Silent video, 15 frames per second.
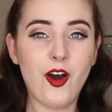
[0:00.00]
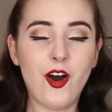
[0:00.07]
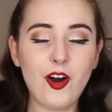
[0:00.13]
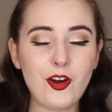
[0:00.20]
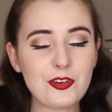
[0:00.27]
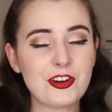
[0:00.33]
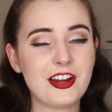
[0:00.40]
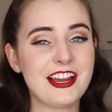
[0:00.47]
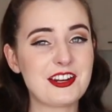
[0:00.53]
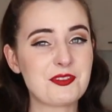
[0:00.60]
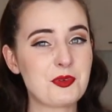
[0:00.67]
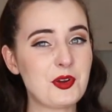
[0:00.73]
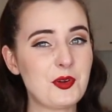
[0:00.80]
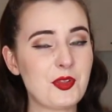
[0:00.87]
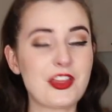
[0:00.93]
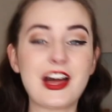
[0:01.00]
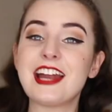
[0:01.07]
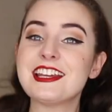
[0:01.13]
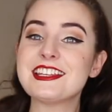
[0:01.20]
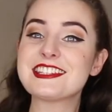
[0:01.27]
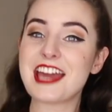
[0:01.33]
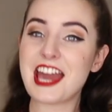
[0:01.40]
All right, well, that
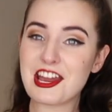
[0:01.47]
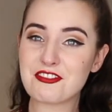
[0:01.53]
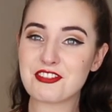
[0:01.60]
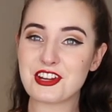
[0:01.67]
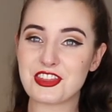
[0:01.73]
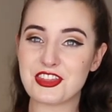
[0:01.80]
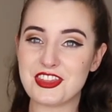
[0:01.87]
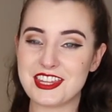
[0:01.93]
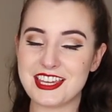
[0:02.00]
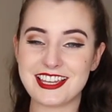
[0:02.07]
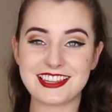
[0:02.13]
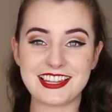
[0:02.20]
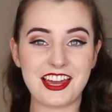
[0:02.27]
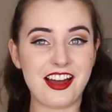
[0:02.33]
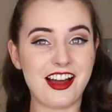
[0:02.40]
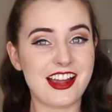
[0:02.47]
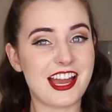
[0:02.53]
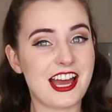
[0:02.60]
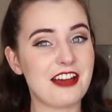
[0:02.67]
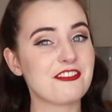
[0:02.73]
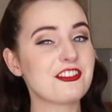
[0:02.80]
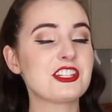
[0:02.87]
is everything that I
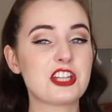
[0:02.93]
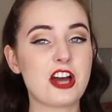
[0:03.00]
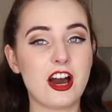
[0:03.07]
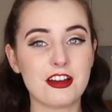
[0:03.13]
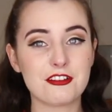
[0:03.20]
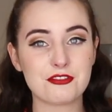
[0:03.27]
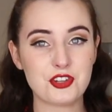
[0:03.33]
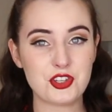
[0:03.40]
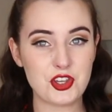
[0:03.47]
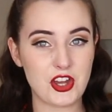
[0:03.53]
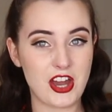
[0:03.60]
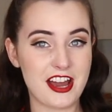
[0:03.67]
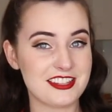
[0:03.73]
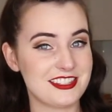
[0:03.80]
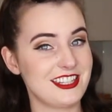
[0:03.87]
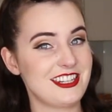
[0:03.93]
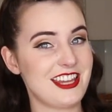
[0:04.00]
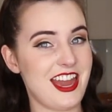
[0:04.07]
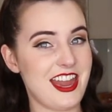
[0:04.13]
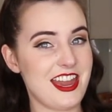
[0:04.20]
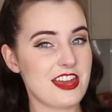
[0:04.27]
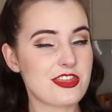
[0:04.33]
have time for you guys
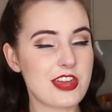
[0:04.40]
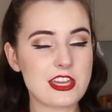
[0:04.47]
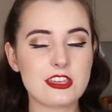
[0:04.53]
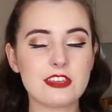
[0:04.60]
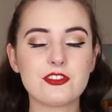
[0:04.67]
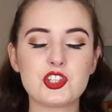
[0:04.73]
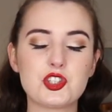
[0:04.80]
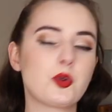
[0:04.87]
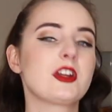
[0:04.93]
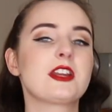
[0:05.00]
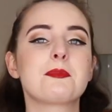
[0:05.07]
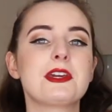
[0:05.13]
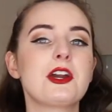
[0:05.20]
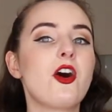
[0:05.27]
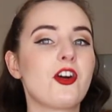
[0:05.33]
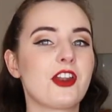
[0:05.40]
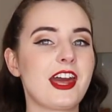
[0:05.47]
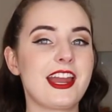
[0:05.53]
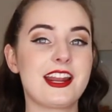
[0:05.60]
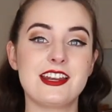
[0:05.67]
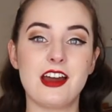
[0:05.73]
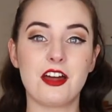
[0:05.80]
today. Thank you for joining me on
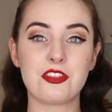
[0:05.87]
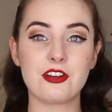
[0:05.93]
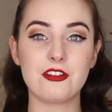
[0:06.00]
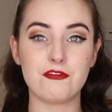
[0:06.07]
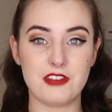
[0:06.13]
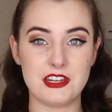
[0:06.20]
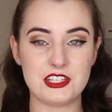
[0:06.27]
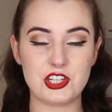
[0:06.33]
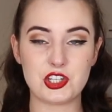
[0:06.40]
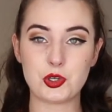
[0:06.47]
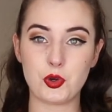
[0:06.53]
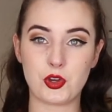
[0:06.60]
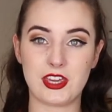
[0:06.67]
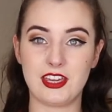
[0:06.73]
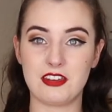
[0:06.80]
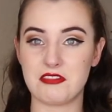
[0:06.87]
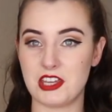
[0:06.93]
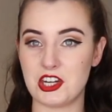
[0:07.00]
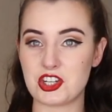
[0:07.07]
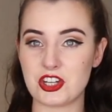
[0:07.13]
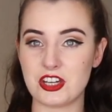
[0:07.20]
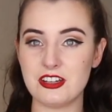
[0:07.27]
another vintage cooking
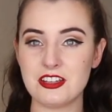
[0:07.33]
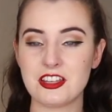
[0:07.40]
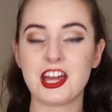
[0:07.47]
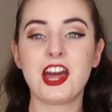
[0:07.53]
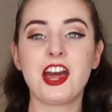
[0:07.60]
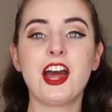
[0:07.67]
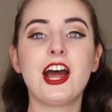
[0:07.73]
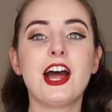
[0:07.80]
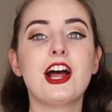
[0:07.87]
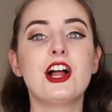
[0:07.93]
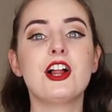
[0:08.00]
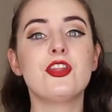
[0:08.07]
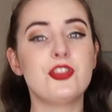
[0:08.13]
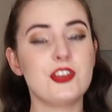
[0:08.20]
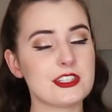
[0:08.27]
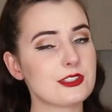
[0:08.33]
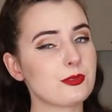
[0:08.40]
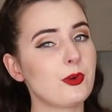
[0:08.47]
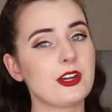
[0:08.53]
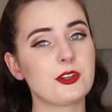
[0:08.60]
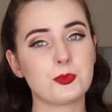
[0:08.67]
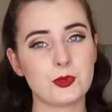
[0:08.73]
adventure. This
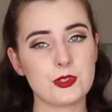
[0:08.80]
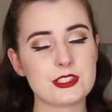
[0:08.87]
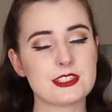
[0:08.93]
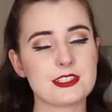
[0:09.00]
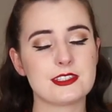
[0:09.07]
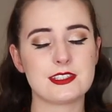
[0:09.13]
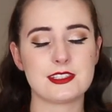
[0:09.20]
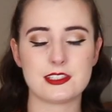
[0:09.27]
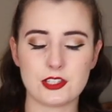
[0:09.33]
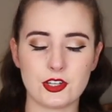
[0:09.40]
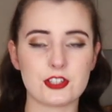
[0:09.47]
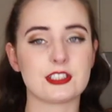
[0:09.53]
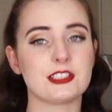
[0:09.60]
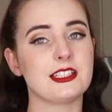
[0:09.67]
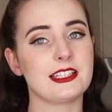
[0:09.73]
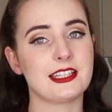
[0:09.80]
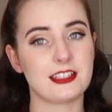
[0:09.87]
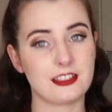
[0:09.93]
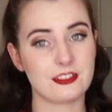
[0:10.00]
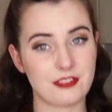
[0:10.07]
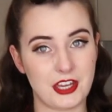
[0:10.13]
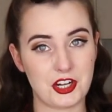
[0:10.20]
one was certainly an
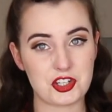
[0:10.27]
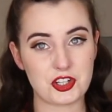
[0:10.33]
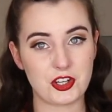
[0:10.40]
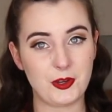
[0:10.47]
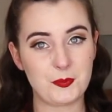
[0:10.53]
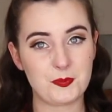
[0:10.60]
adventure.